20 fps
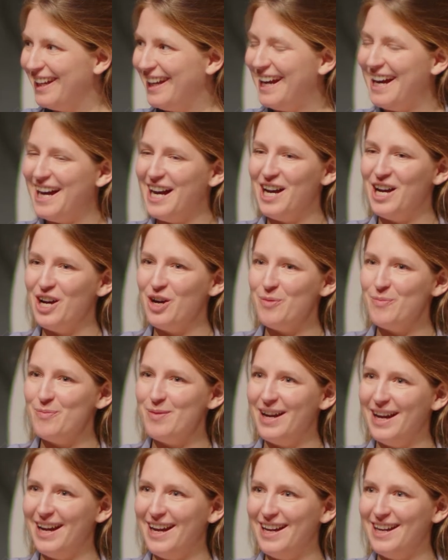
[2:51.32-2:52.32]

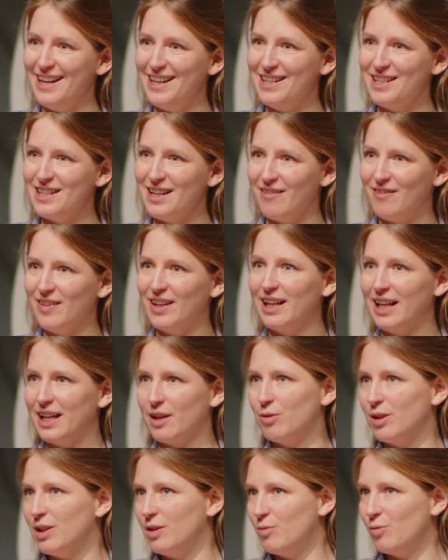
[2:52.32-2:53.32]
And I think,
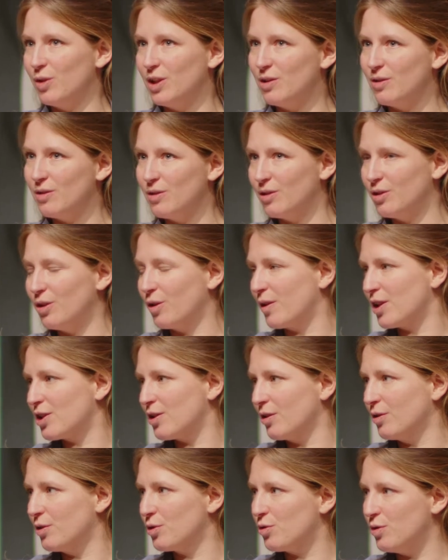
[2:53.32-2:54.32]
like, when your
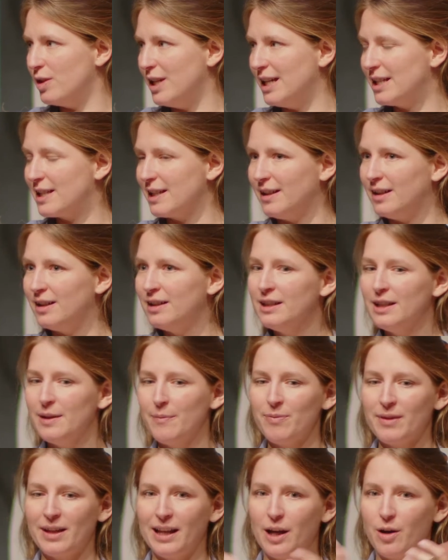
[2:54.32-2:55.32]
question goes to data,
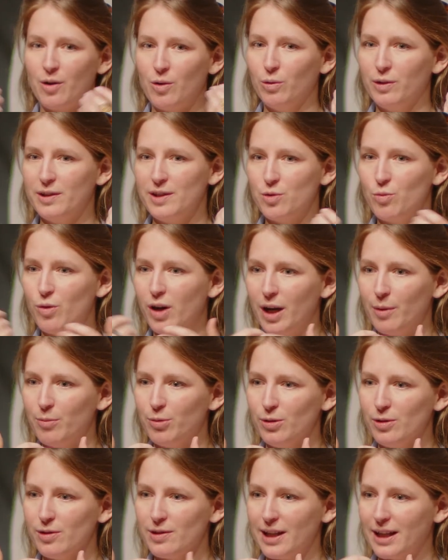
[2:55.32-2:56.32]
like all these
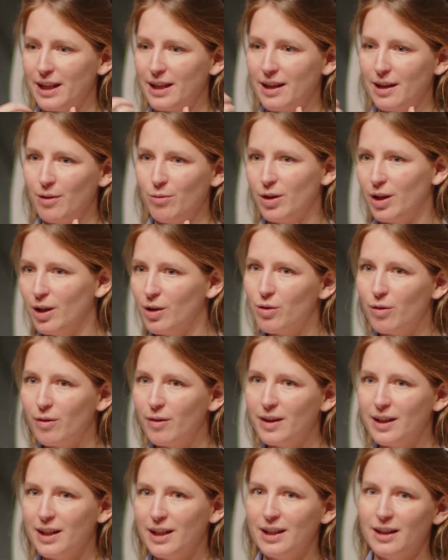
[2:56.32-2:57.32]
wearables, like I wear
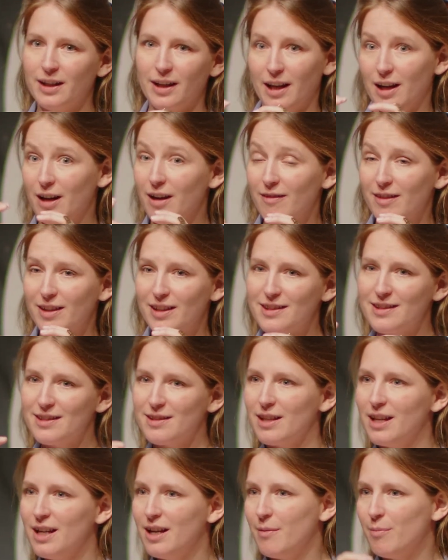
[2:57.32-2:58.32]
Oura Ring and I love
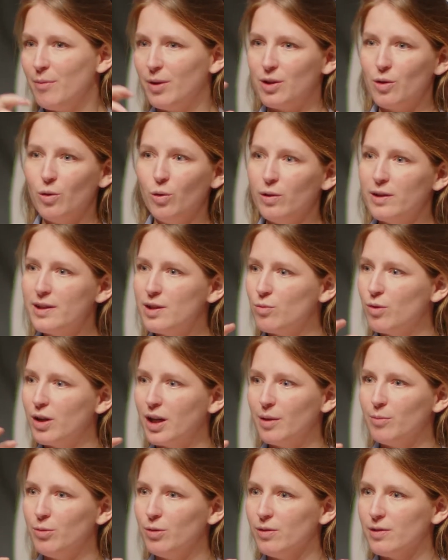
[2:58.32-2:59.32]
it, but all these
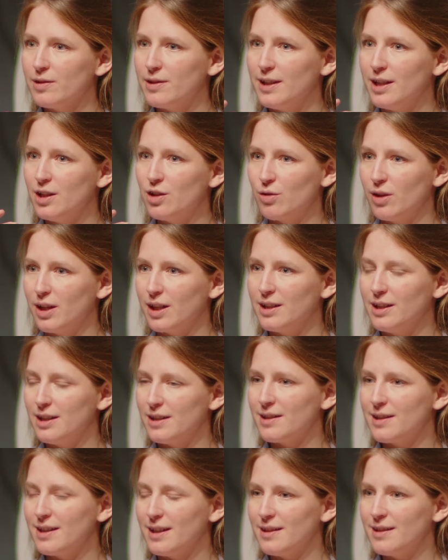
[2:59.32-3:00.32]
wearables, they track
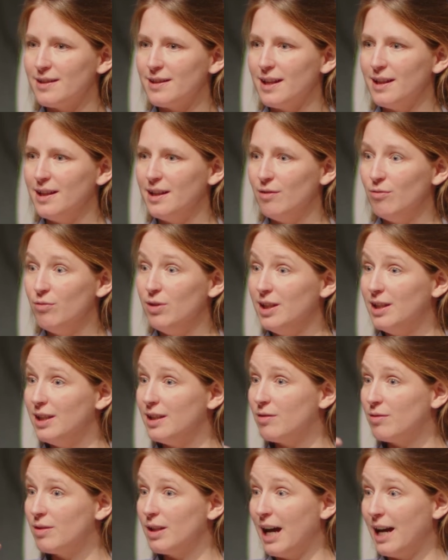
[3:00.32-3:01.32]
data sets and they read
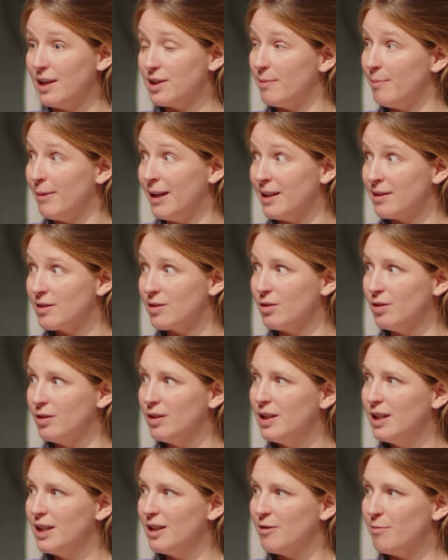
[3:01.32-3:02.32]
it as a man.
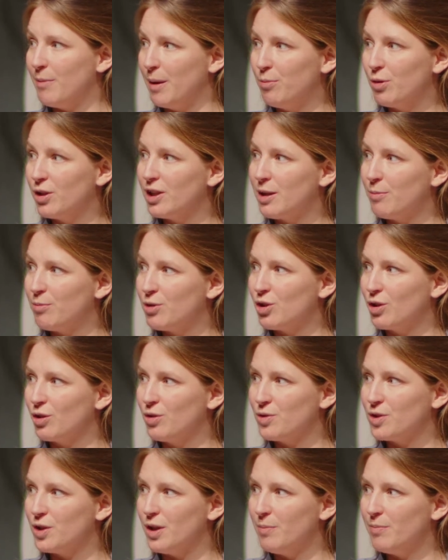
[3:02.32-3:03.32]
So if my body temperature
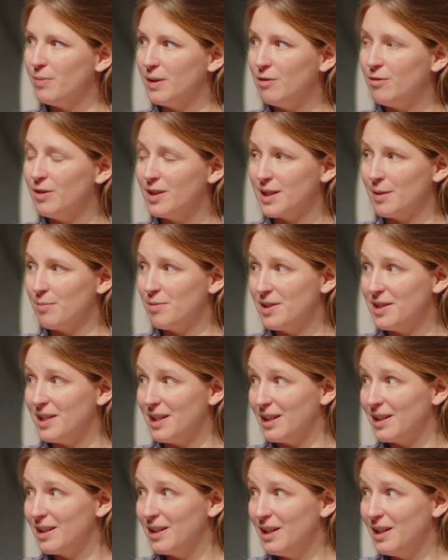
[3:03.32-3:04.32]
goes up, it thinks I'm
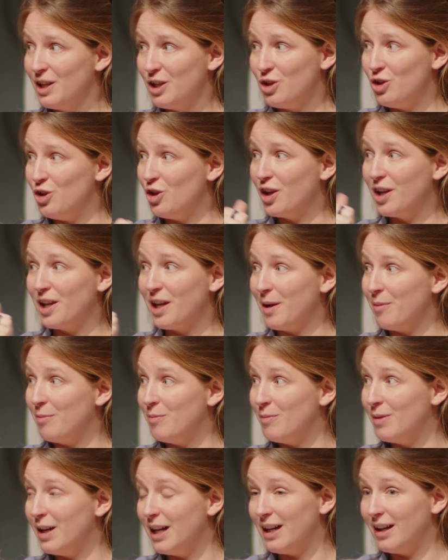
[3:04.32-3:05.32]
sick. Mm-hmm. Not that
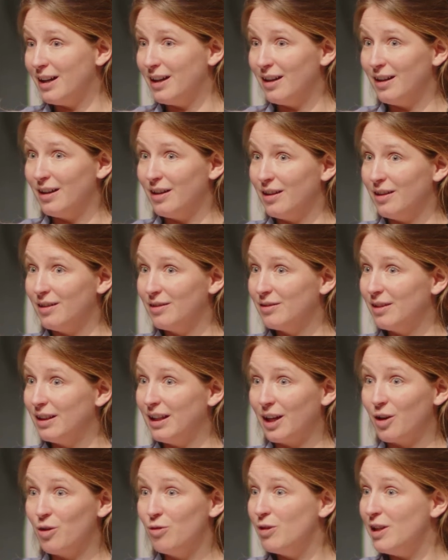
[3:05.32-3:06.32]
I'm
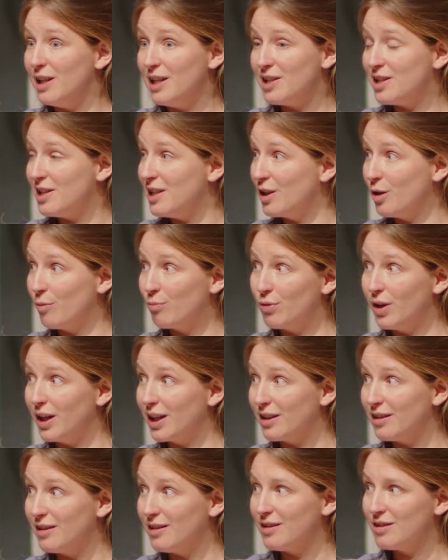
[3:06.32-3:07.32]
like ovulating or
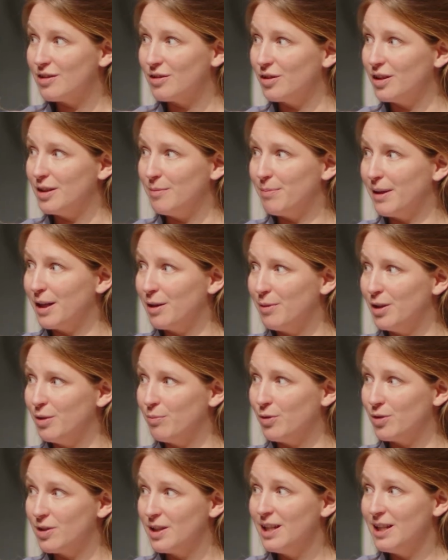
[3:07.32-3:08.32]
pregnant or in
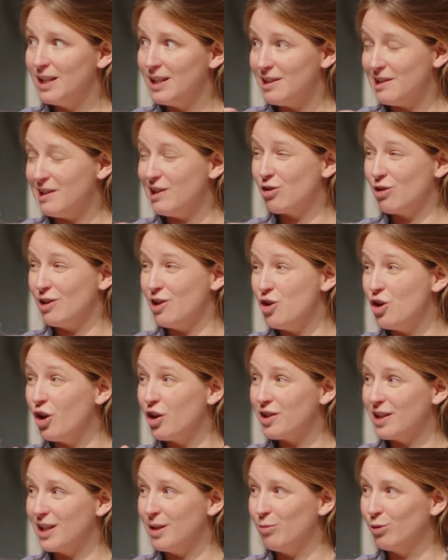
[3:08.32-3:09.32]
perimenopause. It's literally
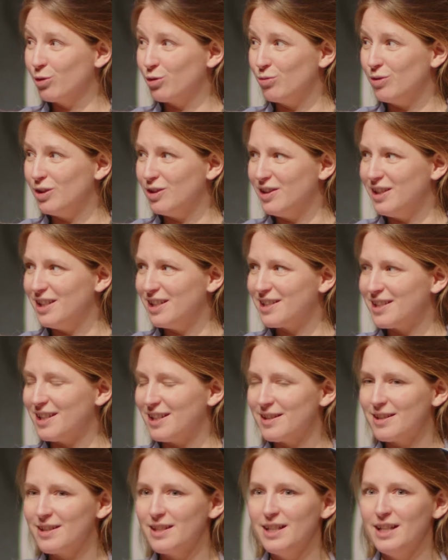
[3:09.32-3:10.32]
not able to read the data
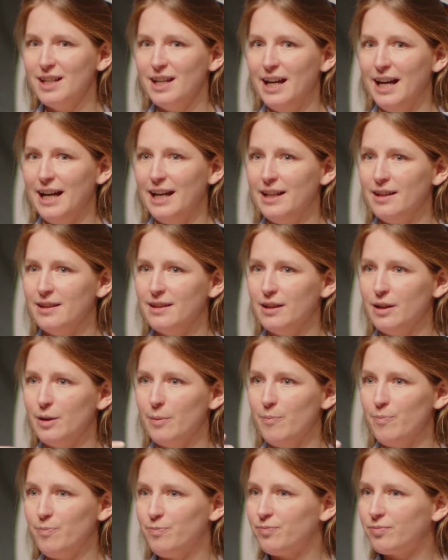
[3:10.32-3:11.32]
sets. And
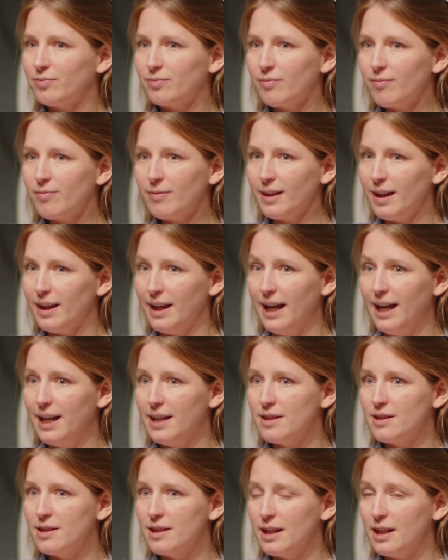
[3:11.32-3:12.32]

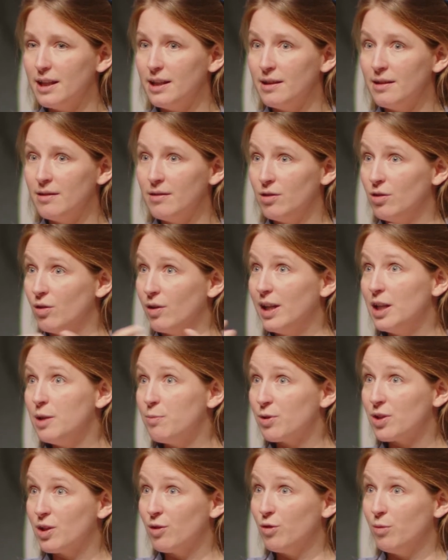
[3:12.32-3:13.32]
in
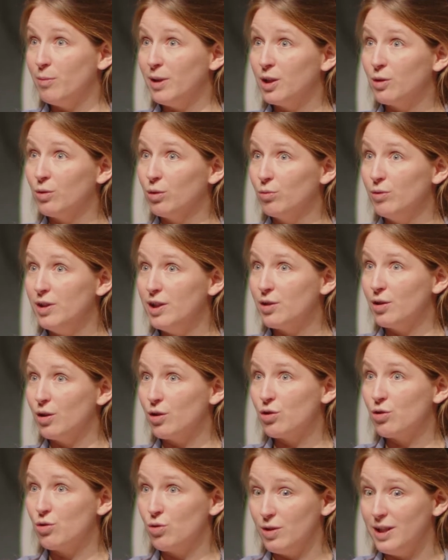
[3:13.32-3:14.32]
80% of the medical
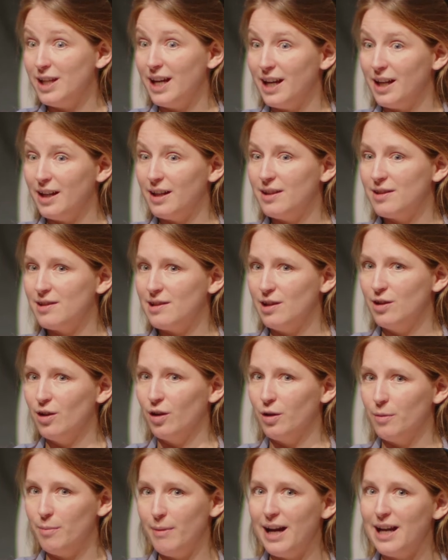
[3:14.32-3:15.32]
research today is still
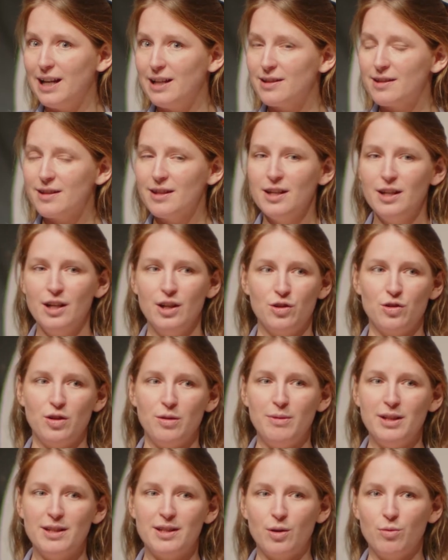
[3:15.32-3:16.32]
done on males. So
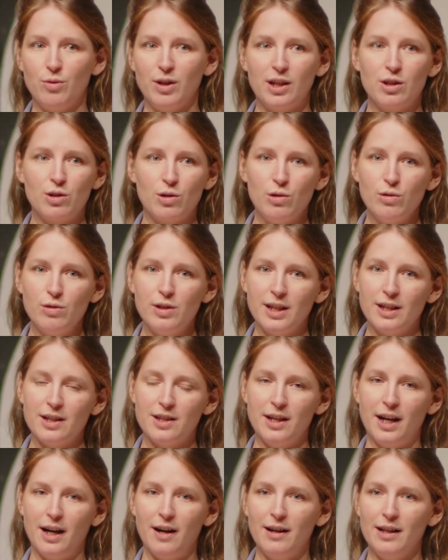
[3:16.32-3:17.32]
it means that we're excluding
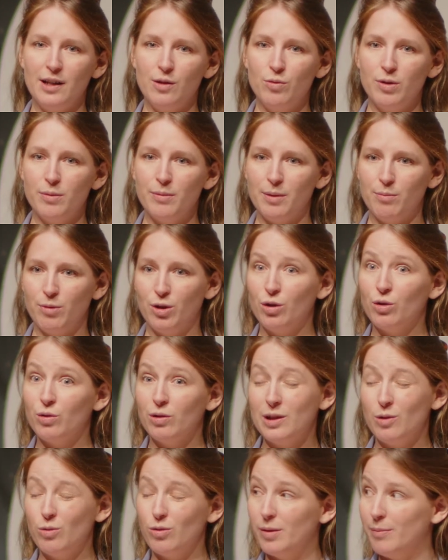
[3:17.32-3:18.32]
entirely women, but not
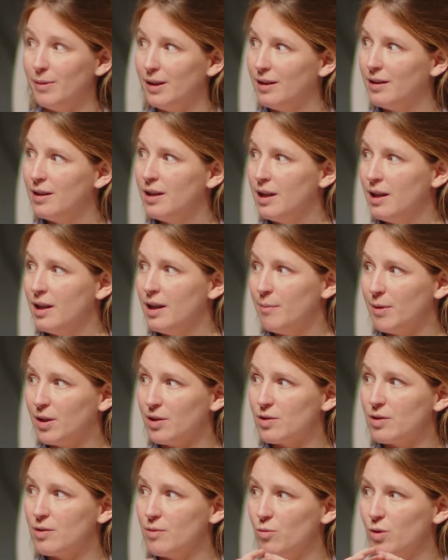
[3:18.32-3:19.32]
only women,
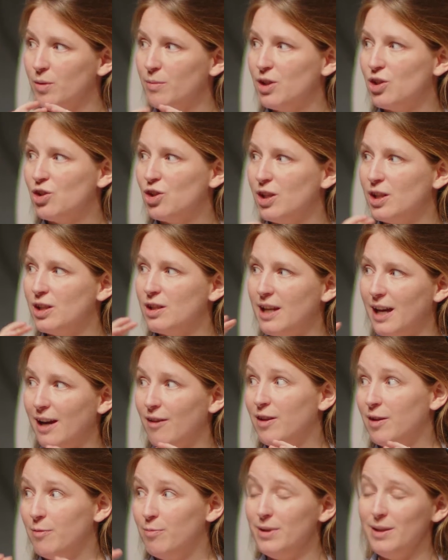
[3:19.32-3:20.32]
because women change, they
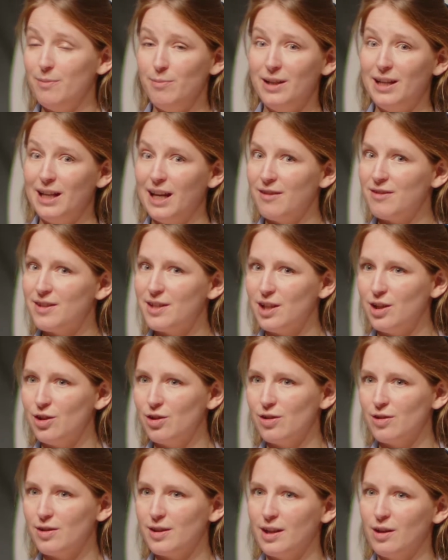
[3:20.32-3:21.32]
have the big life
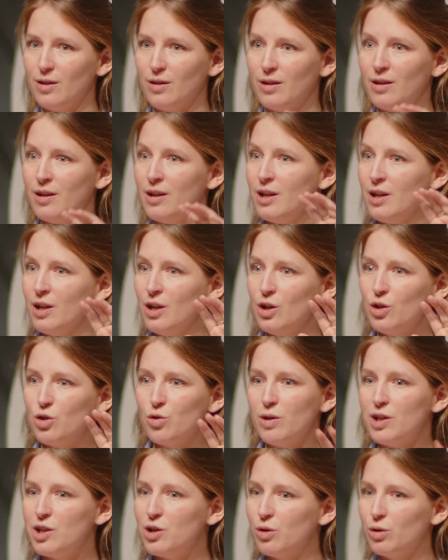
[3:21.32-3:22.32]
stages, and a
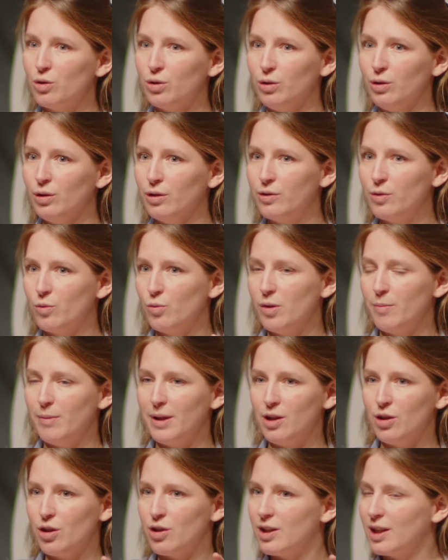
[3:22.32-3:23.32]
20-year-old
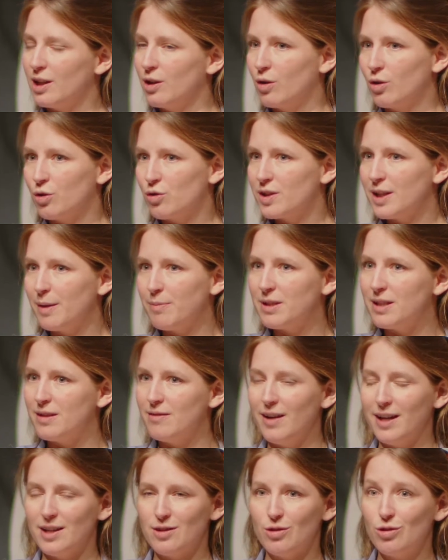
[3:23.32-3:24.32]
woman not taking
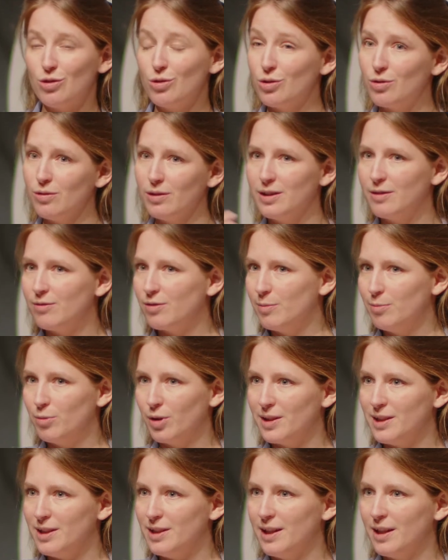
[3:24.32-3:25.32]
contraceptive has a total different
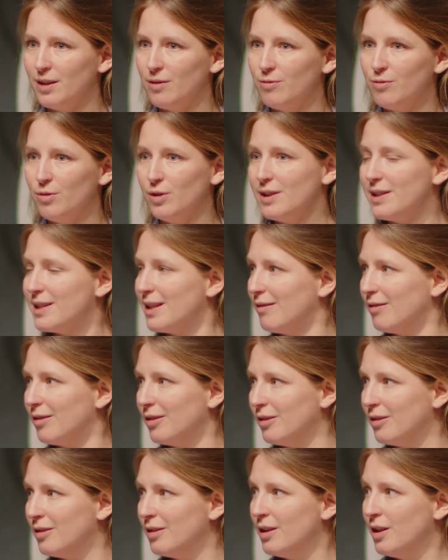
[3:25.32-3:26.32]
body than a 37